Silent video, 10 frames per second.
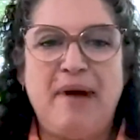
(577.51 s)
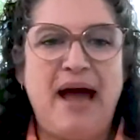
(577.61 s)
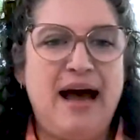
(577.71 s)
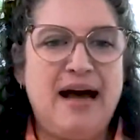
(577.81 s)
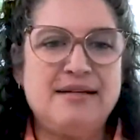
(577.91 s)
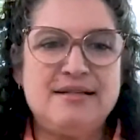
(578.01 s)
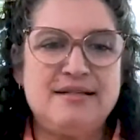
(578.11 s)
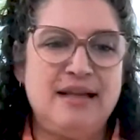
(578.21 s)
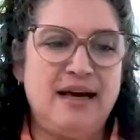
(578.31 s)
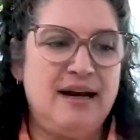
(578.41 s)
past
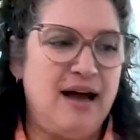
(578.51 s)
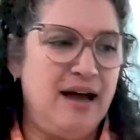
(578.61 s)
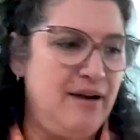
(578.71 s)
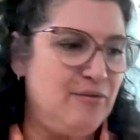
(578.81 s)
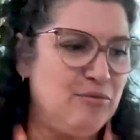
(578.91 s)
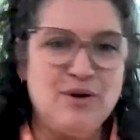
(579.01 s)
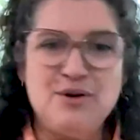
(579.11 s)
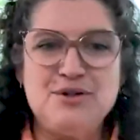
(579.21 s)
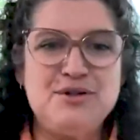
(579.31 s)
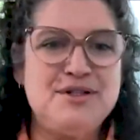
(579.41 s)
that I
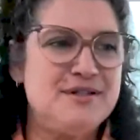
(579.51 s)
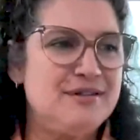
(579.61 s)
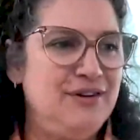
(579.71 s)
rose,